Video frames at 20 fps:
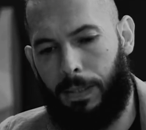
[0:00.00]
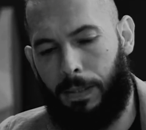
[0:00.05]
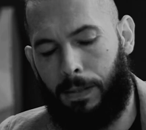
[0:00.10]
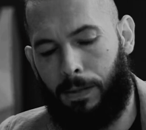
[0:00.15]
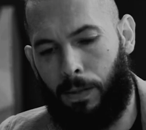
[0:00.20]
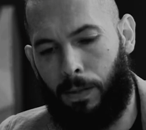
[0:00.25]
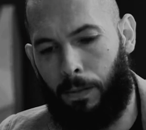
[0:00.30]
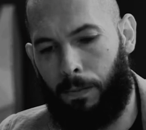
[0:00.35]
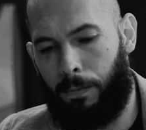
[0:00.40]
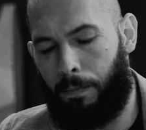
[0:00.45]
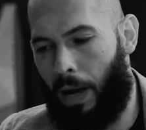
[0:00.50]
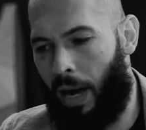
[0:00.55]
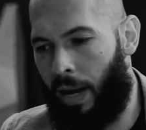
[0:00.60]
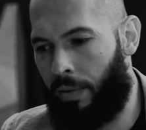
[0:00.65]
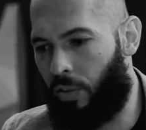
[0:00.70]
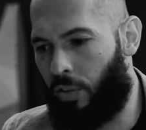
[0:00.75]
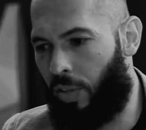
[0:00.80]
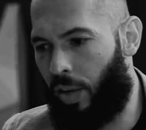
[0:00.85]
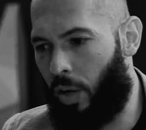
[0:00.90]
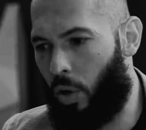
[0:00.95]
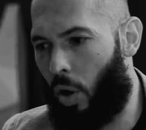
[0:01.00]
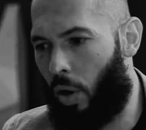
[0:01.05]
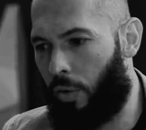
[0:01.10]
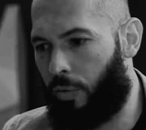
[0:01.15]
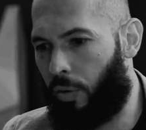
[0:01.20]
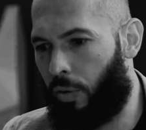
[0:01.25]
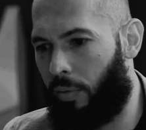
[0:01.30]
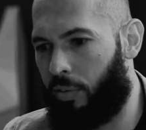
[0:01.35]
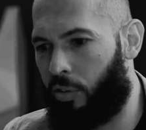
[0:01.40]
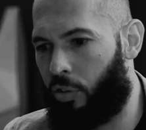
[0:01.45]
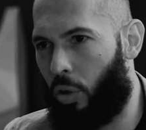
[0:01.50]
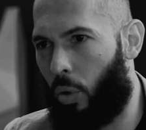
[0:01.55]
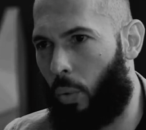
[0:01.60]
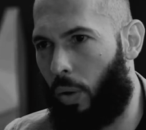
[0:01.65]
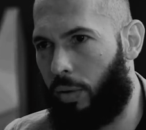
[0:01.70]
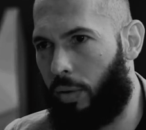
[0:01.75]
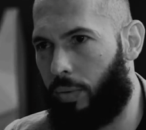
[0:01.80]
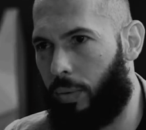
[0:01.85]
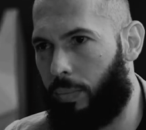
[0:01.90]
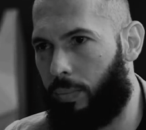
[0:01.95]
So I have to thank God for every single
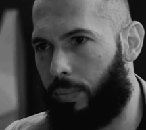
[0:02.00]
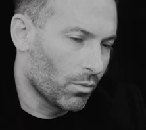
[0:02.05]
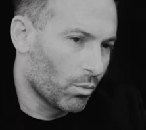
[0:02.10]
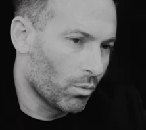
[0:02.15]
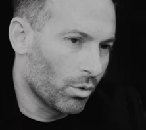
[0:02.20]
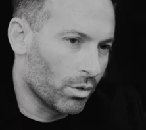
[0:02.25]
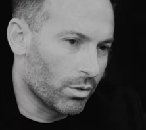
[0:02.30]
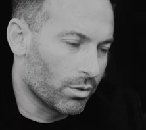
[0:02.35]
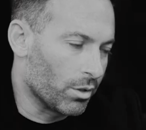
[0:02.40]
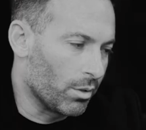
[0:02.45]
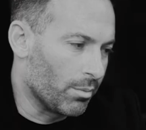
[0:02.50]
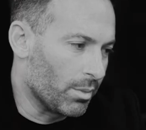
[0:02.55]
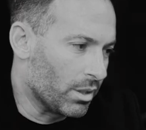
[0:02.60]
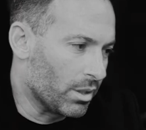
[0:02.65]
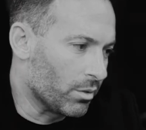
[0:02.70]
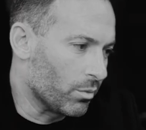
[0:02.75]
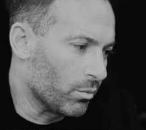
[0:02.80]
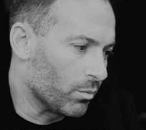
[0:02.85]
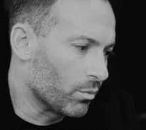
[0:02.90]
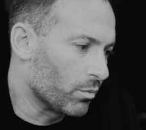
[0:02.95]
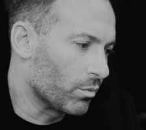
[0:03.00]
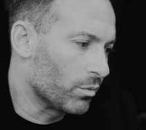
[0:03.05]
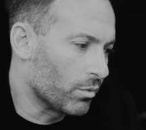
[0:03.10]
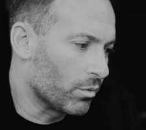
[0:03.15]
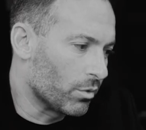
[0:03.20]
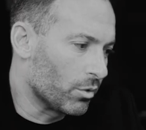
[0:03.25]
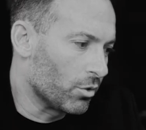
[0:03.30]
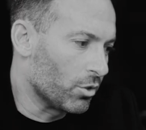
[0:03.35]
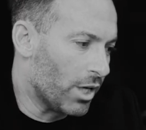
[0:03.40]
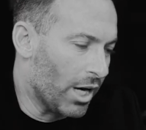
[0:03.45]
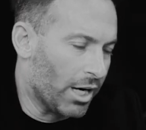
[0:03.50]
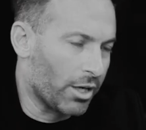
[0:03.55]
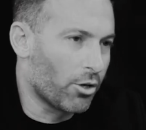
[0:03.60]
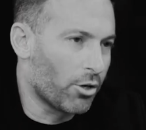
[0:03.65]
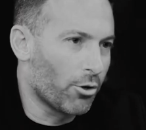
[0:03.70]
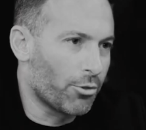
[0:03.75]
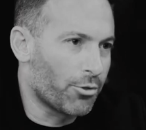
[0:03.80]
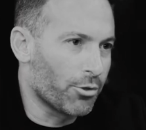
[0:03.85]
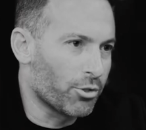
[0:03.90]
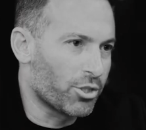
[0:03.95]
one of them. Well, I mean, you got to
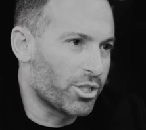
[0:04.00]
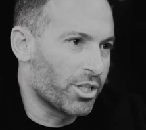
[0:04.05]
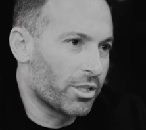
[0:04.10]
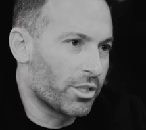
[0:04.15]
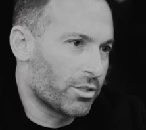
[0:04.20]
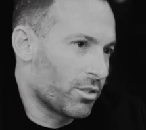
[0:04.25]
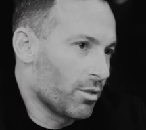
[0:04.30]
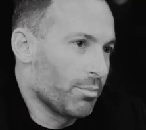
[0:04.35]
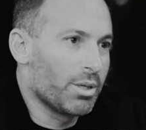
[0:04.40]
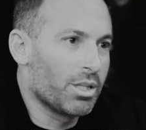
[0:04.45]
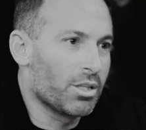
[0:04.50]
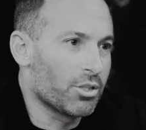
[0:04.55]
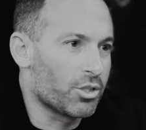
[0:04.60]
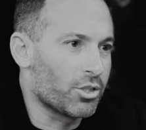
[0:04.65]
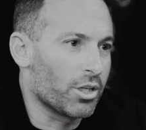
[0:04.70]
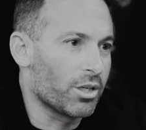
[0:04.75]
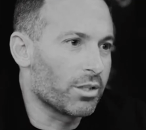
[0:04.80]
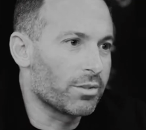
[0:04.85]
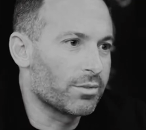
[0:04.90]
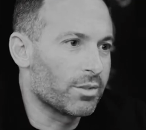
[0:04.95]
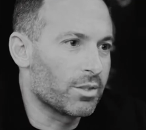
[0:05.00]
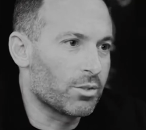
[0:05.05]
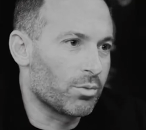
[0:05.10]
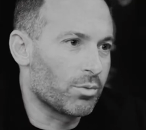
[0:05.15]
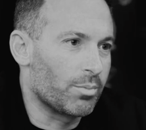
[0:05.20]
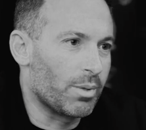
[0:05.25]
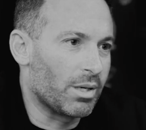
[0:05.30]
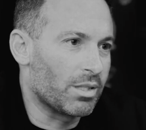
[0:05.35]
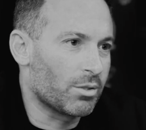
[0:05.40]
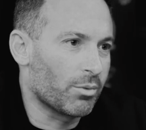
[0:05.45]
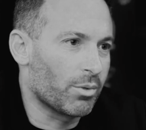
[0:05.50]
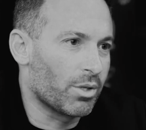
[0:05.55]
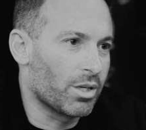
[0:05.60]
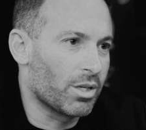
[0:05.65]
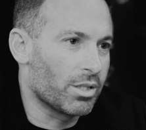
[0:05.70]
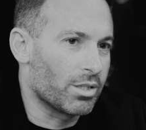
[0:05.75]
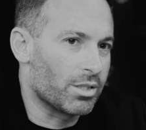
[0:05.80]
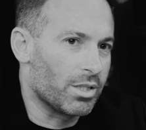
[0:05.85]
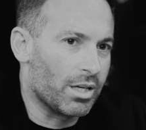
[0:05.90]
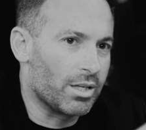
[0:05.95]
go through shit to be the shit. That's basically
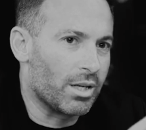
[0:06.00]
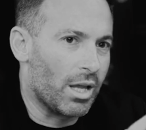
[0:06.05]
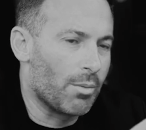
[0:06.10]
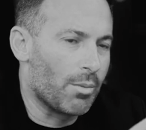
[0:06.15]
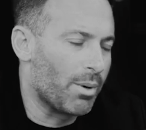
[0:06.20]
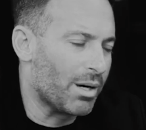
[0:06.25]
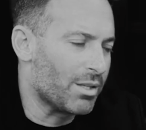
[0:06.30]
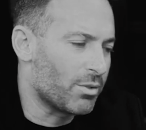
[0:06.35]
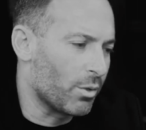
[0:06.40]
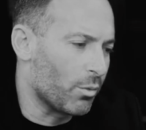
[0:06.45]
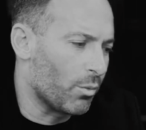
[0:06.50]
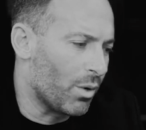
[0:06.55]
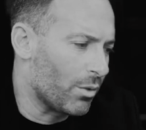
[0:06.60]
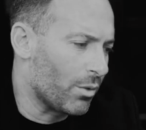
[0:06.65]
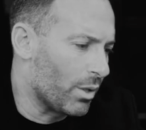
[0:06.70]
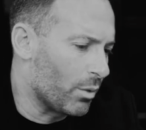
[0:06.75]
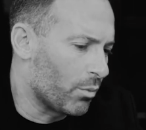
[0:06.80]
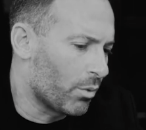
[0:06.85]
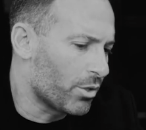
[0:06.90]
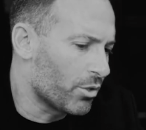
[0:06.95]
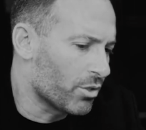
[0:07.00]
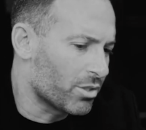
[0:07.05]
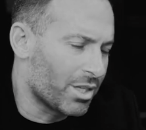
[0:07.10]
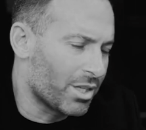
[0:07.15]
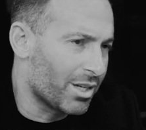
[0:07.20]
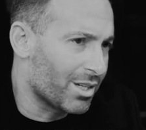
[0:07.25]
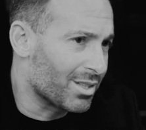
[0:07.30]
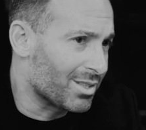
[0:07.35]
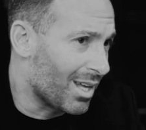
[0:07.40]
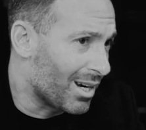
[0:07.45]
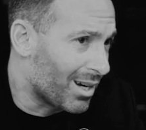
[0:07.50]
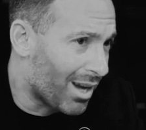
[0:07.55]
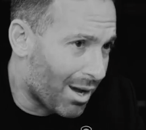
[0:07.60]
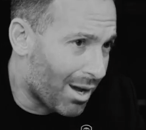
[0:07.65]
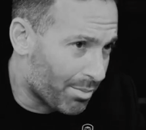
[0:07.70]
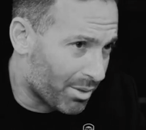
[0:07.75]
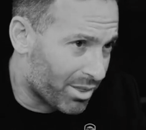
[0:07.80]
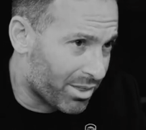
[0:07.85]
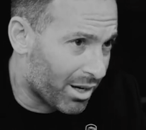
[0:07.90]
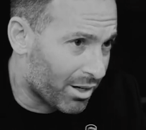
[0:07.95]
what it is. And by the way, what you're saying is not a
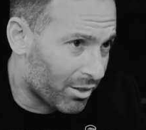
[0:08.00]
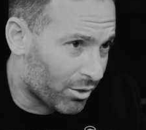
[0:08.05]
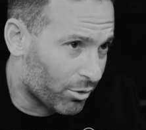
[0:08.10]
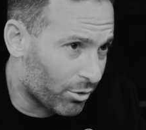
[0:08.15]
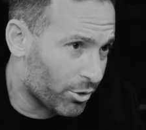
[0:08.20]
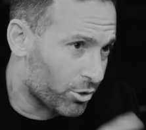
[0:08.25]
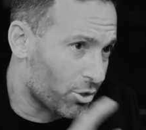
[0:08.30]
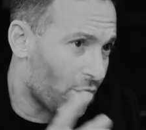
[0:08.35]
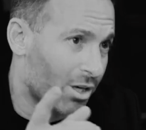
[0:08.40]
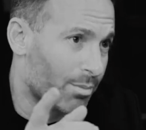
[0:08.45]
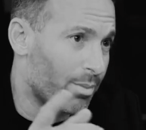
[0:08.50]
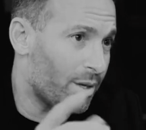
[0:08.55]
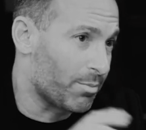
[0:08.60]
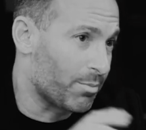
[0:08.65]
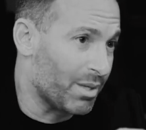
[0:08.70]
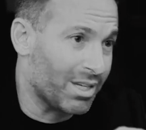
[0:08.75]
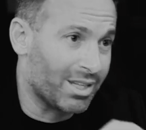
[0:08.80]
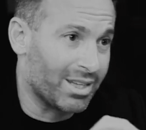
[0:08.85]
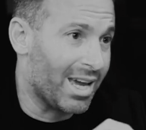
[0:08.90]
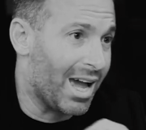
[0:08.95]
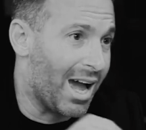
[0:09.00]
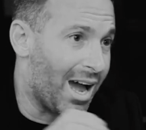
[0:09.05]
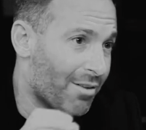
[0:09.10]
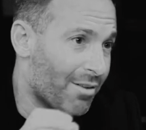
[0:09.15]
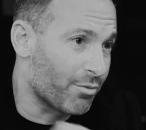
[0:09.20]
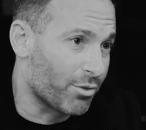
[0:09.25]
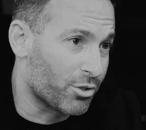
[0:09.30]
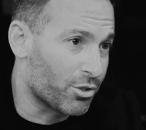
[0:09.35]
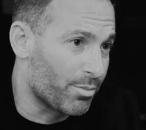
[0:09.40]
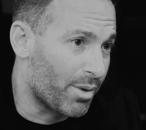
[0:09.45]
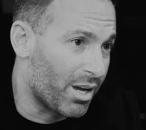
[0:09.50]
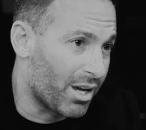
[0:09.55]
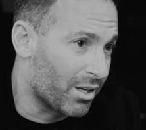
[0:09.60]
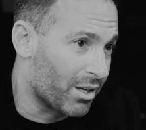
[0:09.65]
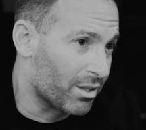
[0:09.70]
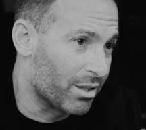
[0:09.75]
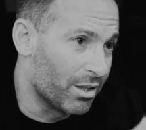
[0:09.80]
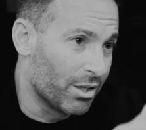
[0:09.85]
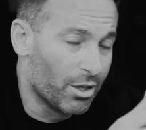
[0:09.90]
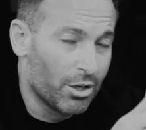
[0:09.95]
hypothetical. You talk about being the average
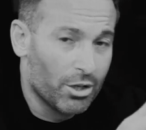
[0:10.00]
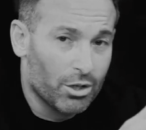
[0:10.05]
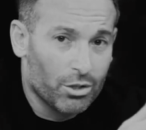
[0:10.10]
man.